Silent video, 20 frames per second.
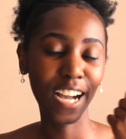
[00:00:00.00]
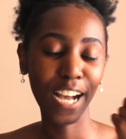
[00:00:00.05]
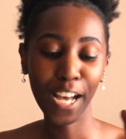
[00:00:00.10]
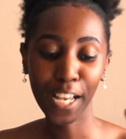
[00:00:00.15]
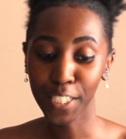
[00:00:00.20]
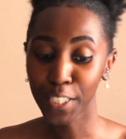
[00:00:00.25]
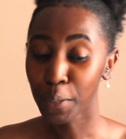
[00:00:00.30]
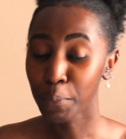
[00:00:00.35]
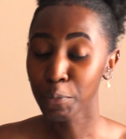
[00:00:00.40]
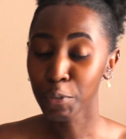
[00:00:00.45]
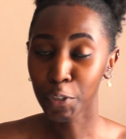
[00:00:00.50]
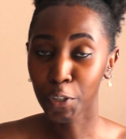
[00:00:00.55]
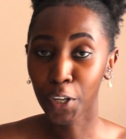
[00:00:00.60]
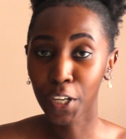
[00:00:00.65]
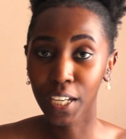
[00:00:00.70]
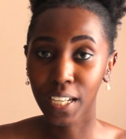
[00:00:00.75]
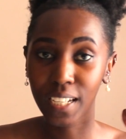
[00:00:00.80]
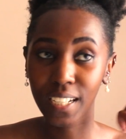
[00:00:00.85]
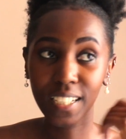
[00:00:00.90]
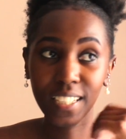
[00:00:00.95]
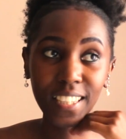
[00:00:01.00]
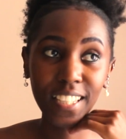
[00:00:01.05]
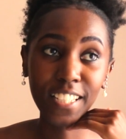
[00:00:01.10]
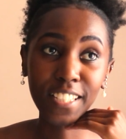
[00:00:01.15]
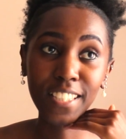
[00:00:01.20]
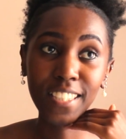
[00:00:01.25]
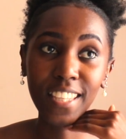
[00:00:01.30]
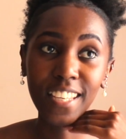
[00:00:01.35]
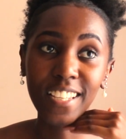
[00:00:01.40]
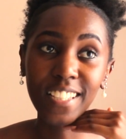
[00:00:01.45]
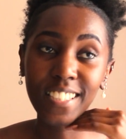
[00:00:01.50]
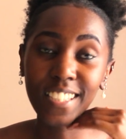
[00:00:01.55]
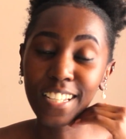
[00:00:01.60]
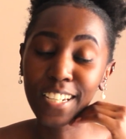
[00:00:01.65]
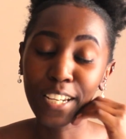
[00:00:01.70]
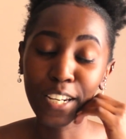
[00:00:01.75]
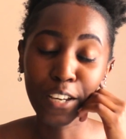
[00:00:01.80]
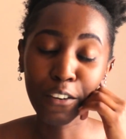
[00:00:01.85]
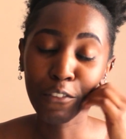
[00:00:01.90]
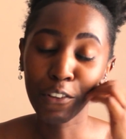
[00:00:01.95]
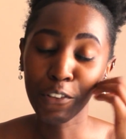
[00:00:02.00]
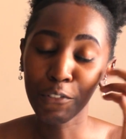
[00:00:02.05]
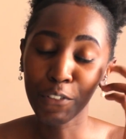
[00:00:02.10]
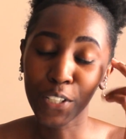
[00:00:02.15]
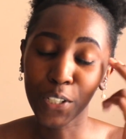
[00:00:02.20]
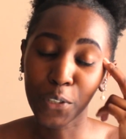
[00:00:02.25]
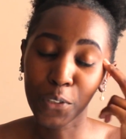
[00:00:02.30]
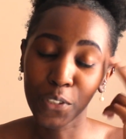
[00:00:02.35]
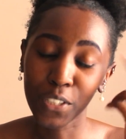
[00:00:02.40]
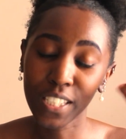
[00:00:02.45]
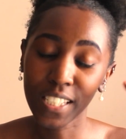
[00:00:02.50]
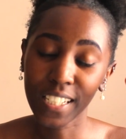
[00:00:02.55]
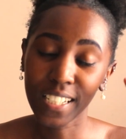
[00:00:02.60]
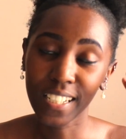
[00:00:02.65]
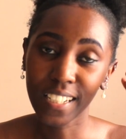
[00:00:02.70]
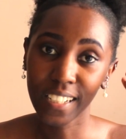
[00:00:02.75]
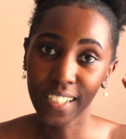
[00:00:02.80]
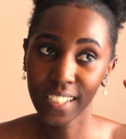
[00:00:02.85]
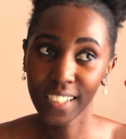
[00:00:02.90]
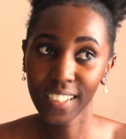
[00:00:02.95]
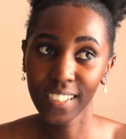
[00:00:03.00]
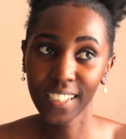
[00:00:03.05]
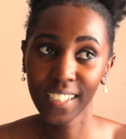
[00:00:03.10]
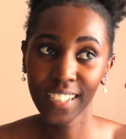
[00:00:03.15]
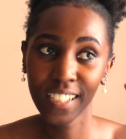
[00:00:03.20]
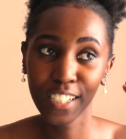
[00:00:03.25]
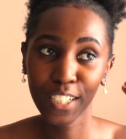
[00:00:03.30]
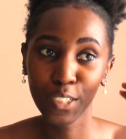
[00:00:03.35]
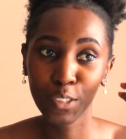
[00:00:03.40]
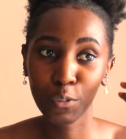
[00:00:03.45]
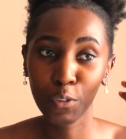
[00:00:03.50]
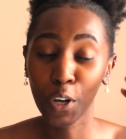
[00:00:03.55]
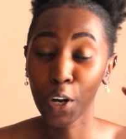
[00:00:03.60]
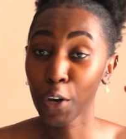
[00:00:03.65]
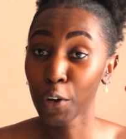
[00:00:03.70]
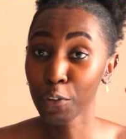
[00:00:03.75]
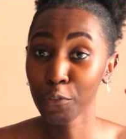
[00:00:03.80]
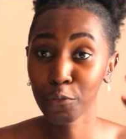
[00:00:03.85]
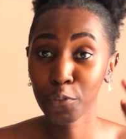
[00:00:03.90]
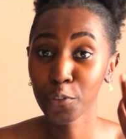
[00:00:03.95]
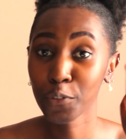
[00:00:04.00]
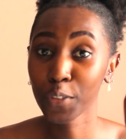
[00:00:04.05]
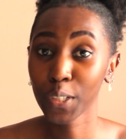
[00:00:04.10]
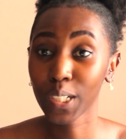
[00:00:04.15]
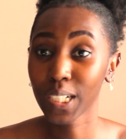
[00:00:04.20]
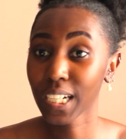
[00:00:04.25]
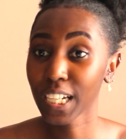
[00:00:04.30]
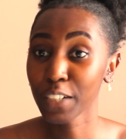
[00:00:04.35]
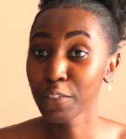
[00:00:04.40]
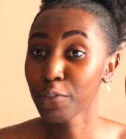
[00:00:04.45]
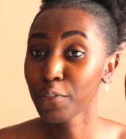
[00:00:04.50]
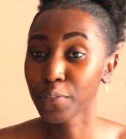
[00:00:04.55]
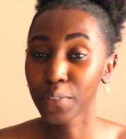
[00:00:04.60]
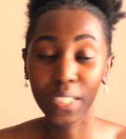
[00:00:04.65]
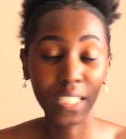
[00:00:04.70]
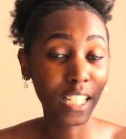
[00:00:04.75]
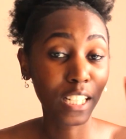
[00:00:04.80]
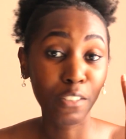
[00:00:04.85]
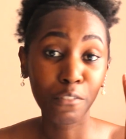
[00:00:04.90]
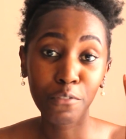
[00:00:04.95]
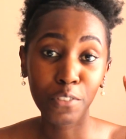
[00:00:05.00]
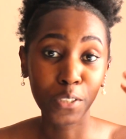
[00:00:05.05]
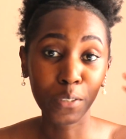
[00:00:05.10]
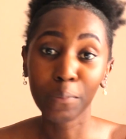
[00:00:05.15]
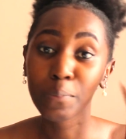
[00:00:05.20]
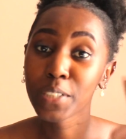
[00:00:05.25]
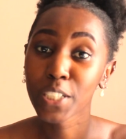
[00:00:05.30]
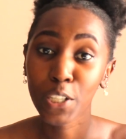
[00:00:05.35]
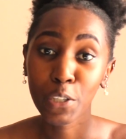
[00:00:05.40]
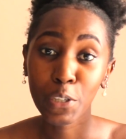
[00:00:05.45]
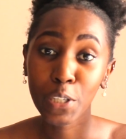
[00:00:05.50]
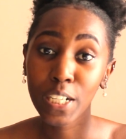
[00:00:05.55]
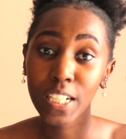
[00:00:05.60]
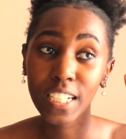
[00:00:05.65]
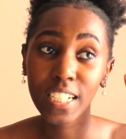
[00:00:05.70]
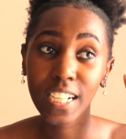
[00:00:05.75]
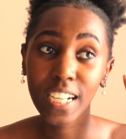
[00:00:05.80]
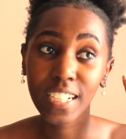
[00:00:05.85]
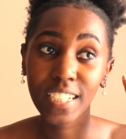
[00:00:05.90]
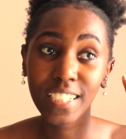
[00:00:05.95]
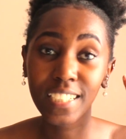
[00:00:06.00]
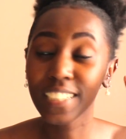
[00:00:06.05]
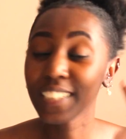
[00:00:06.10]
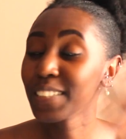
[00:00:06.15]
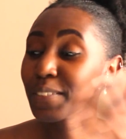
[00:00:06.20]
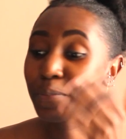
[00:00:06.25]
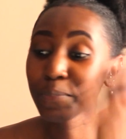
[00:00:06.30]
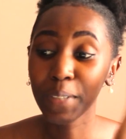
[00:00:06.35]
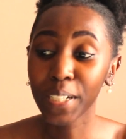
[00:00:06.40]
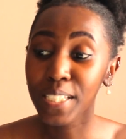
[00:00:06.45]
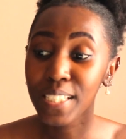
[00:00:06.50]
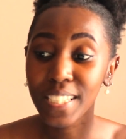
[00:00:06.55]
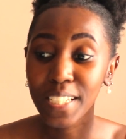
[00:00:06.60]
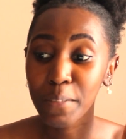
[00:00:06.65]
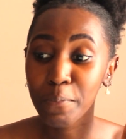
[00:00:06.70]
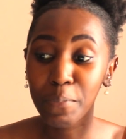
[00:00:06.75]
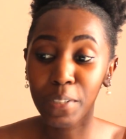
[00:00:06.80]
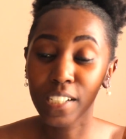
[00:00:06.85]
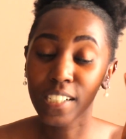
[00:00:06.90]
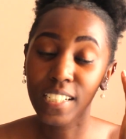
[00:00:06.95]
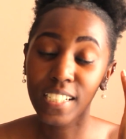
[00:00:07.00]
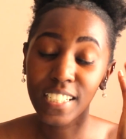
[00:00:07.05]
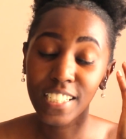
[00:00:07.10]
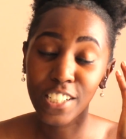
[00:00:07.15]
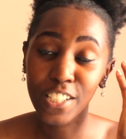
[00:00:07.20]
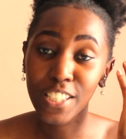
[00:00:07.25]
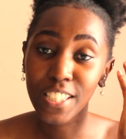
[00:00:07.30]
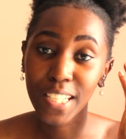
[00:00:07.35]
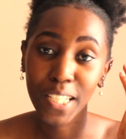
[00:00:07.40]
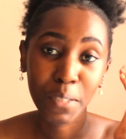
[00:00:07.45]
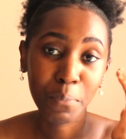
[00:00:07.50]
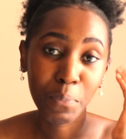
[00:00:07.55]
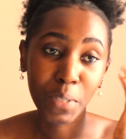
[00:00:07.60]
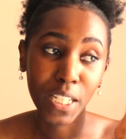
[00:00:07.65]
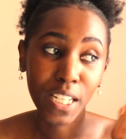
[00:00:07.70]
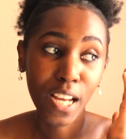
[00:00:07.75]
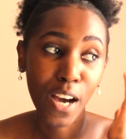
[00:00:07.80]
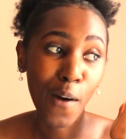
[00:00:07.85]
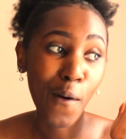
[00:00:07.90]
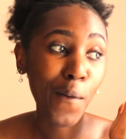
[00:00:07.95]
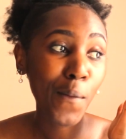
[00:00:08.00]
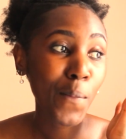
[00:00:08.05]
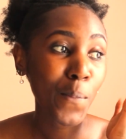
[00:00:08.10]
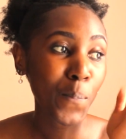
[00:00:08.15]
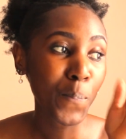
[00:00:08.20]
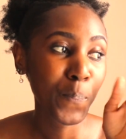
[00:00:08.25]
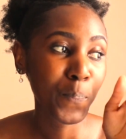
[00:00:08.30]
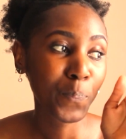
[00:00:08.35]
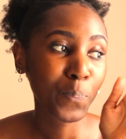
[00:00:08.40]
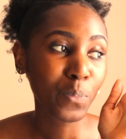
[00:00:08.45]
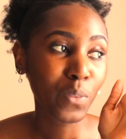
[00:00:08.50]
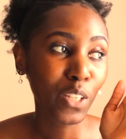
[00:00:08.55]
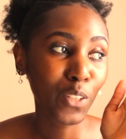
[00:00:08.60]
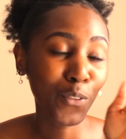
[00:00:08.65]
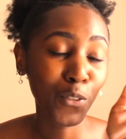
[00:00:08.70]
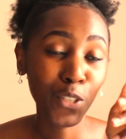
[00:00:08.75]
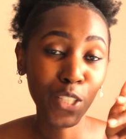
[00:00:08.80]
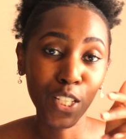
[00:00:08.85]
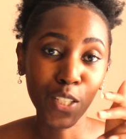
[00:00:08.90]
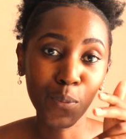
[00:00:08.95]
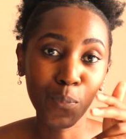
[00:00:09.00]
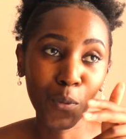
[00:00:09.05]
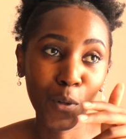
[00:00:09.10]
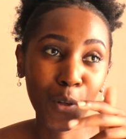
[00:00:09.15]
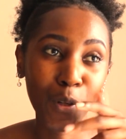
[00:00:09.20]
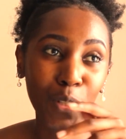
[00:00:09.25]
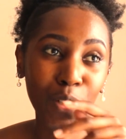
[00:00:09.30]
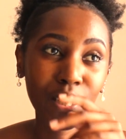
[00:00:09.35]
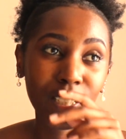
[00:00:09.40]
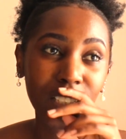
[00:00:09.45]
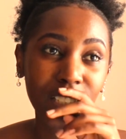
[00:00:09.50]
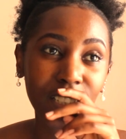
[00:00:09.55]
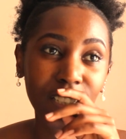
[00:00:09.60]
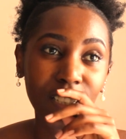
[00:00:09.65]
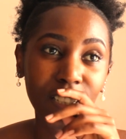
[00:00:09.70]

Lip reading: as I'm talking. There's things that I never even consider to account for, like cling film. Genuinely, my stapler, it just hit me now. Those are small